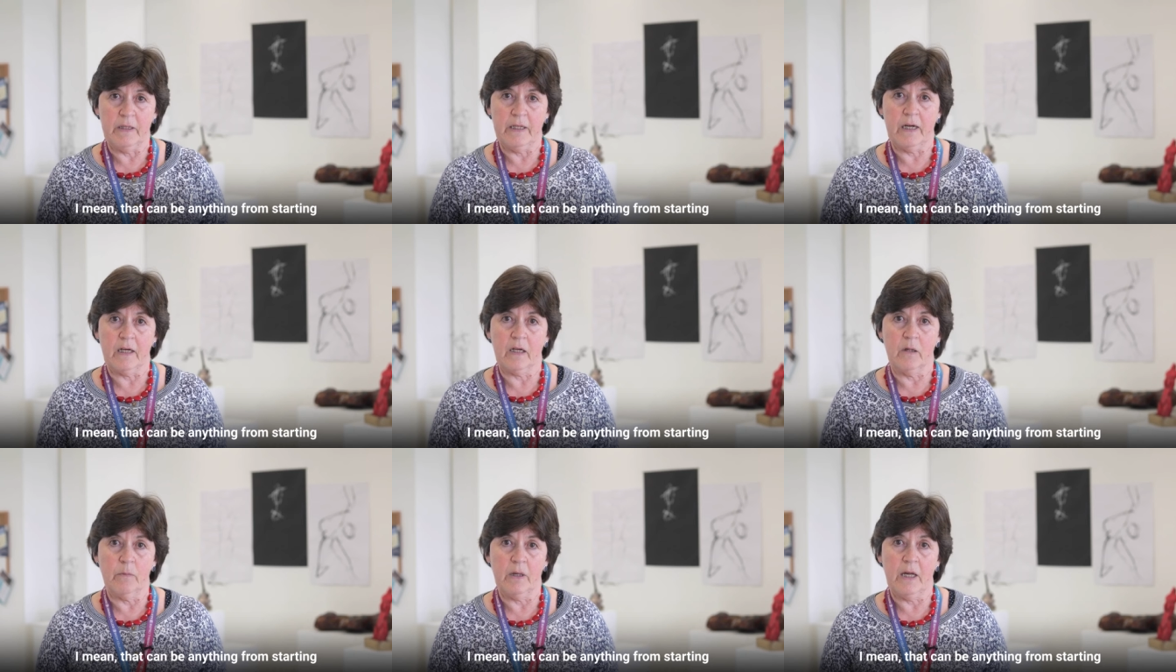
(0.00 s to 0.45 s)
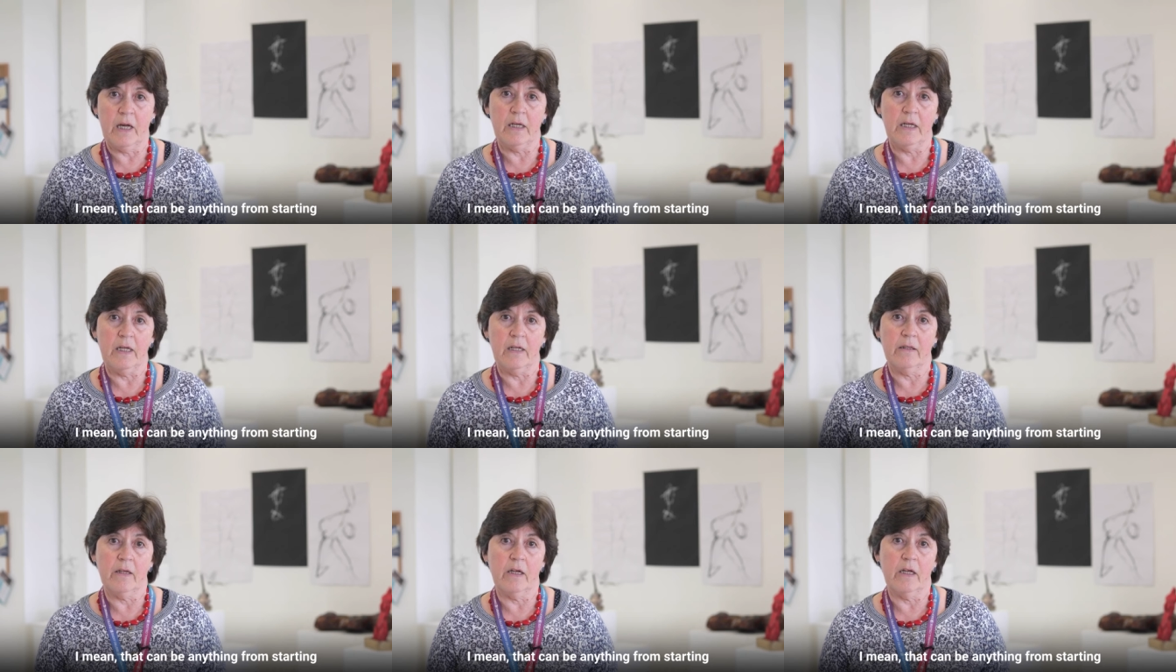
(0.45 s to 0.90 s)
mean, that can be
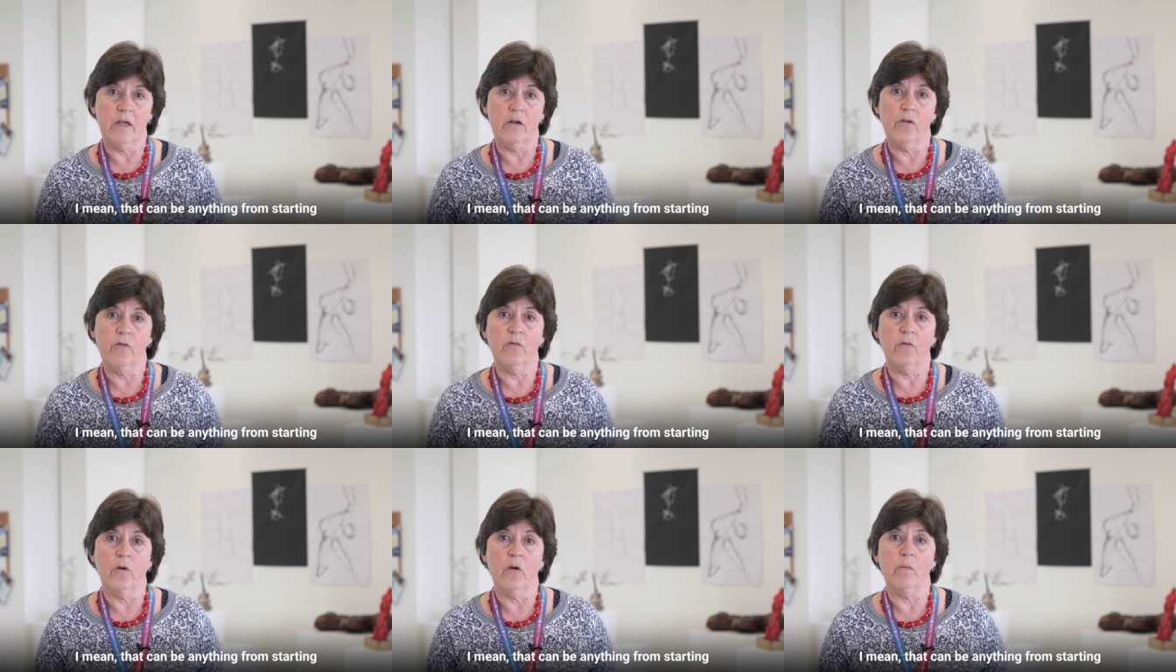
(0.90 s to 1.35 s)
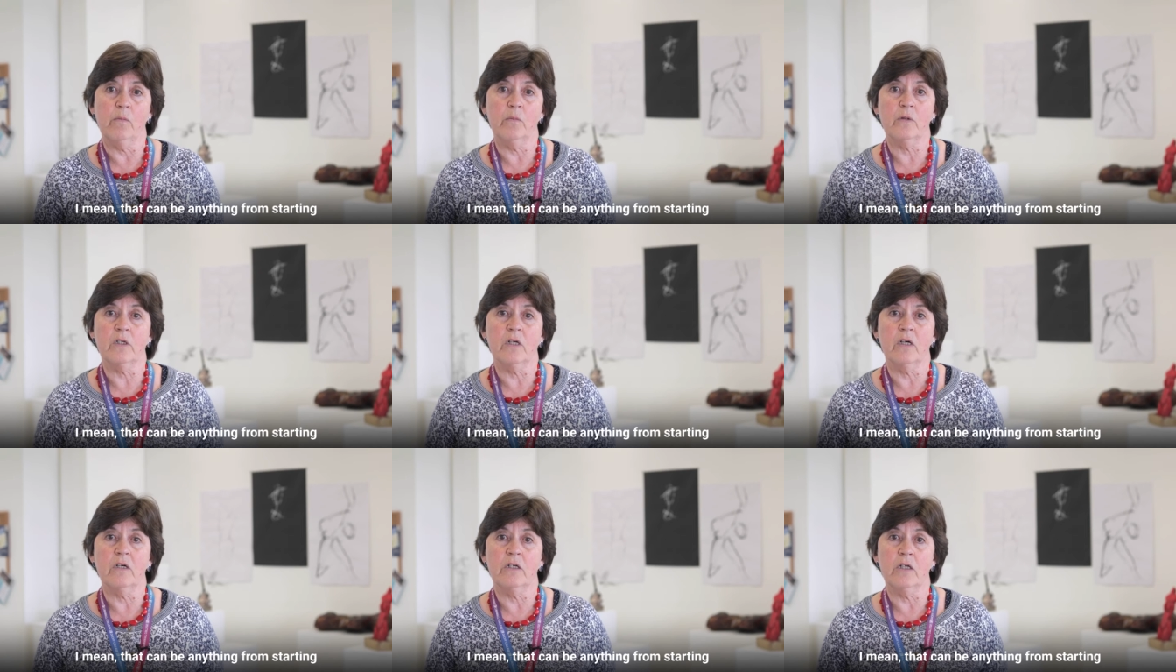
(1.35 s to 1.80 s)
anything from
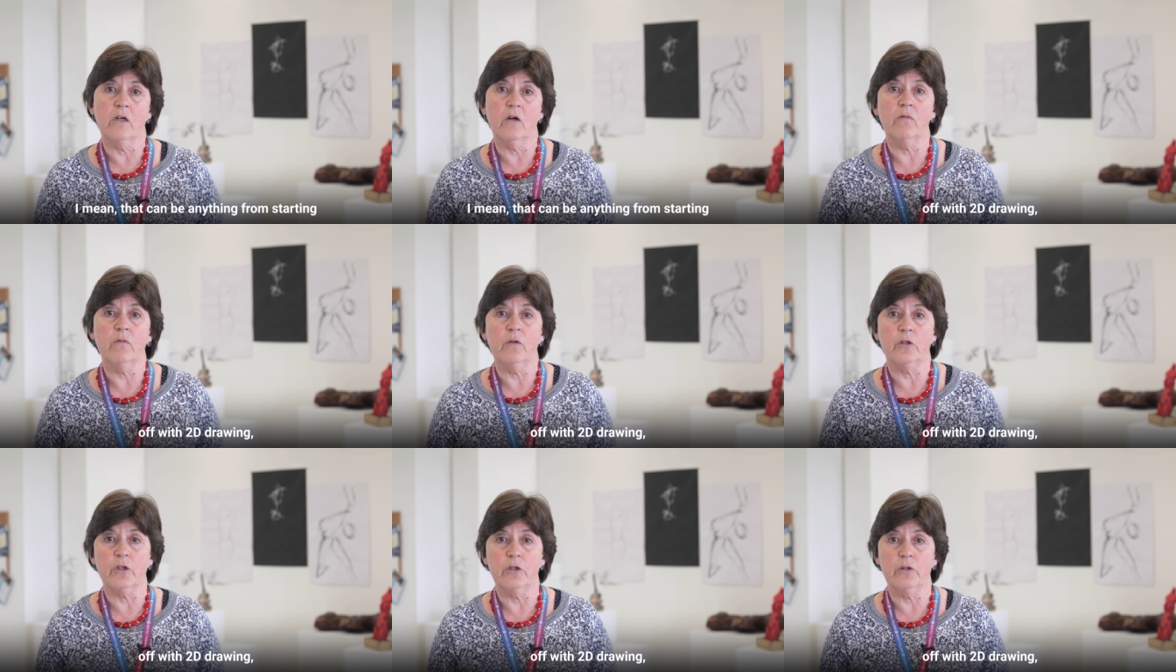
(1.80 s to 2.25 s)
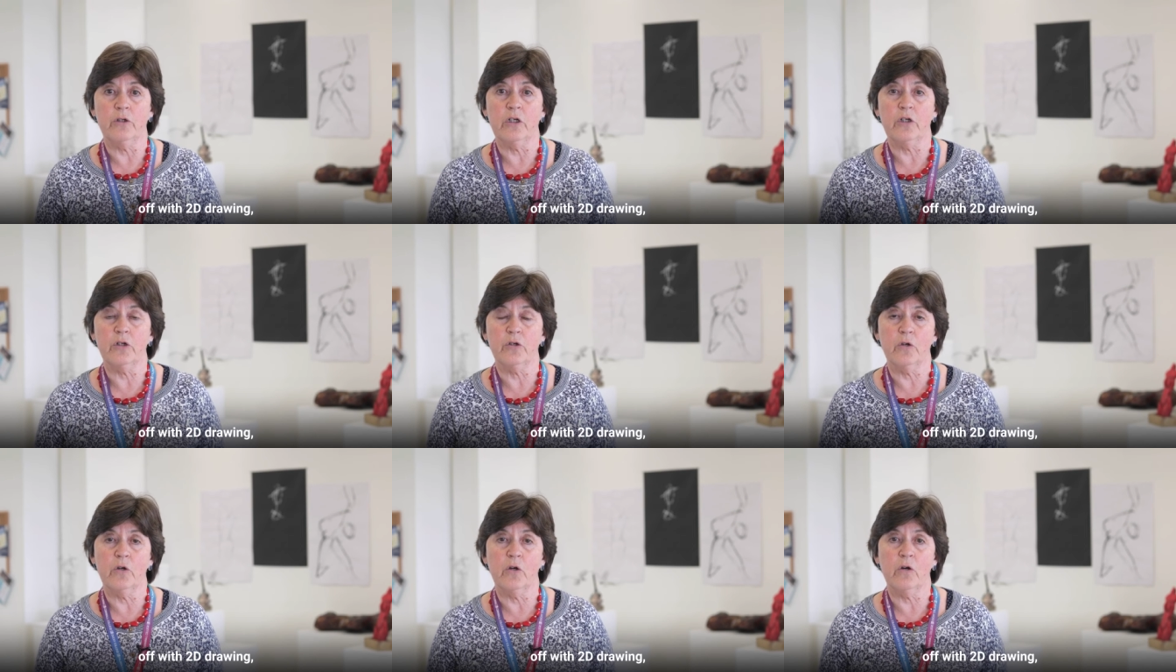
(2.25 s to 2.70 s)
starting off with
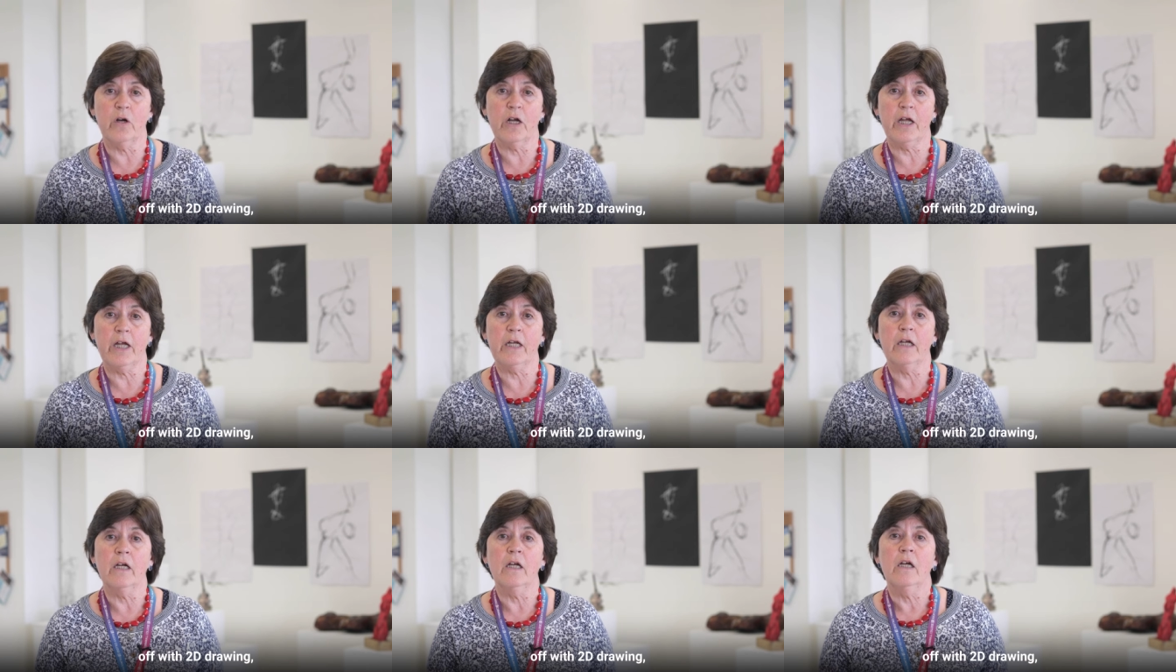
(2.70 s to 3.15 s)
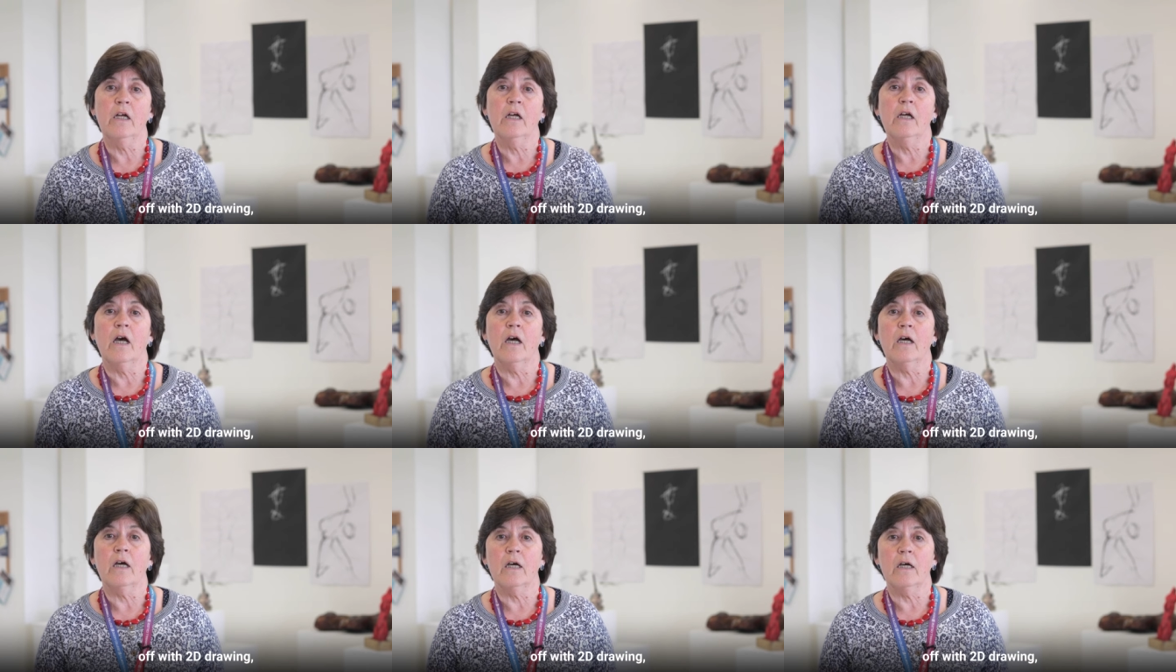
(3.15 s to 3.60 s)
2D drawing,
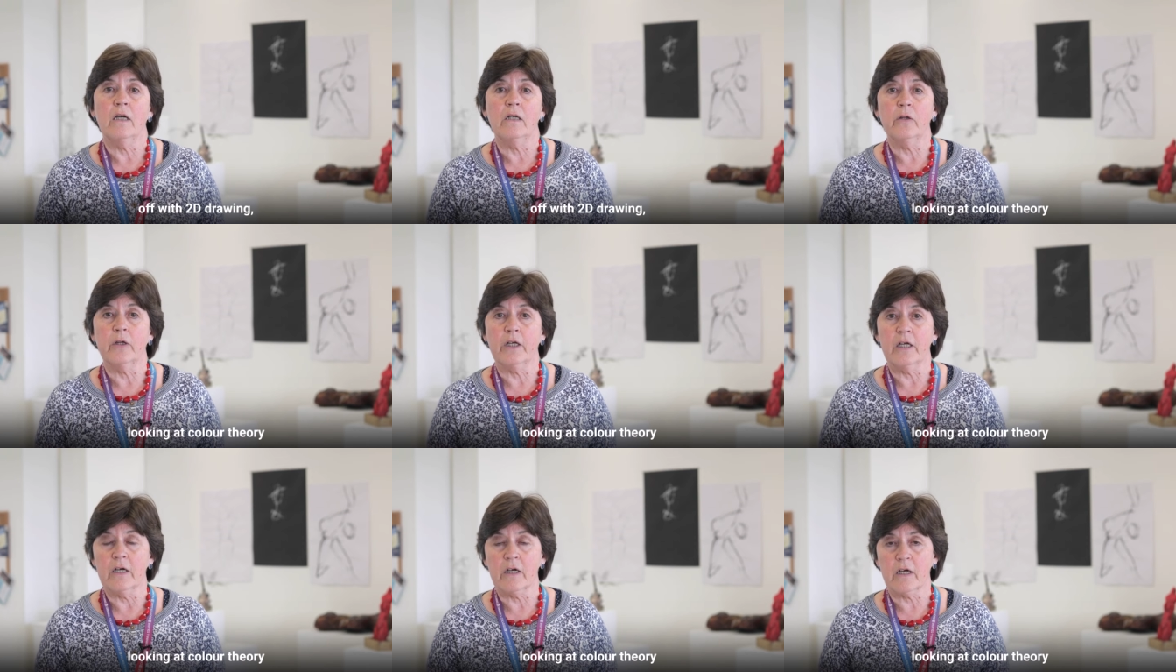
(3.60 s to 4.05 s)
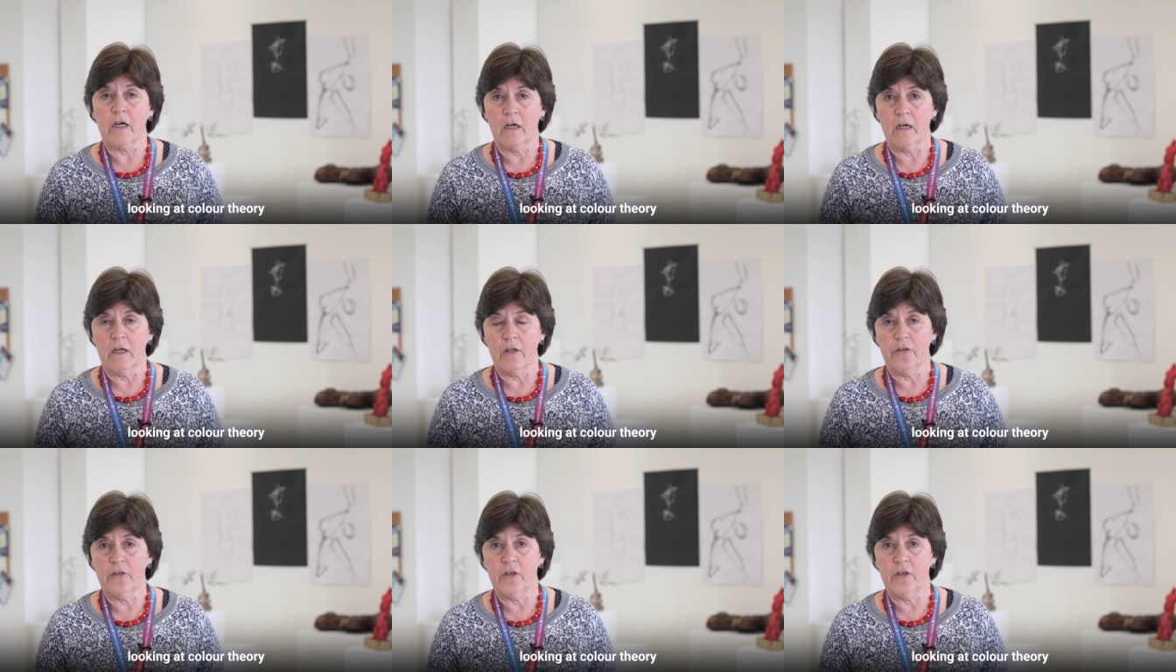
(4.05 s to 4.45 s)
looking at colour